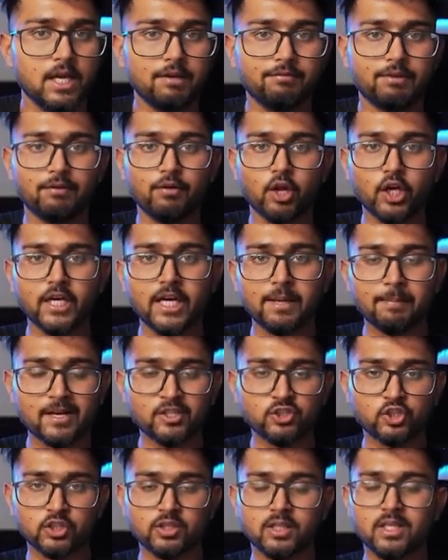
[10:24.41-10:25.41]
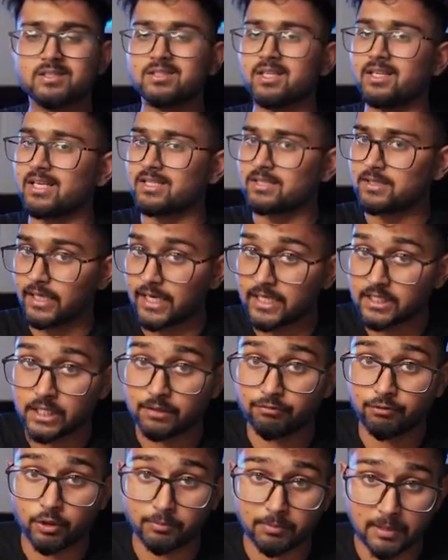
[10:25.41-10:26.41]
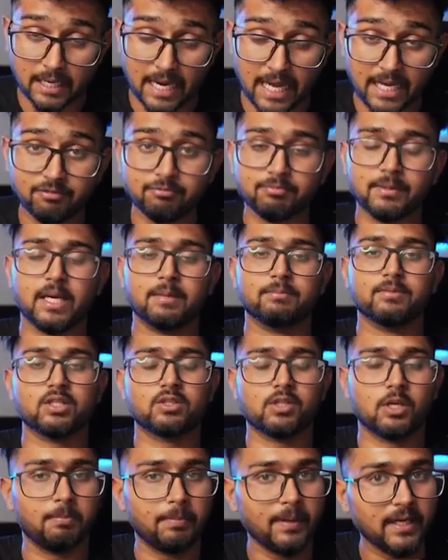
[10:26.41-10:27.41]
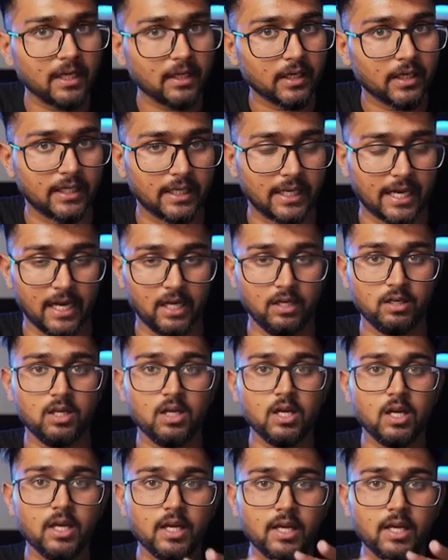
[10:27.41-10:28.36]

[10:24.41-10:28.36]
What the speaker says: We have already mentioned this in Studies Informal Life, but I'm just repeating it again.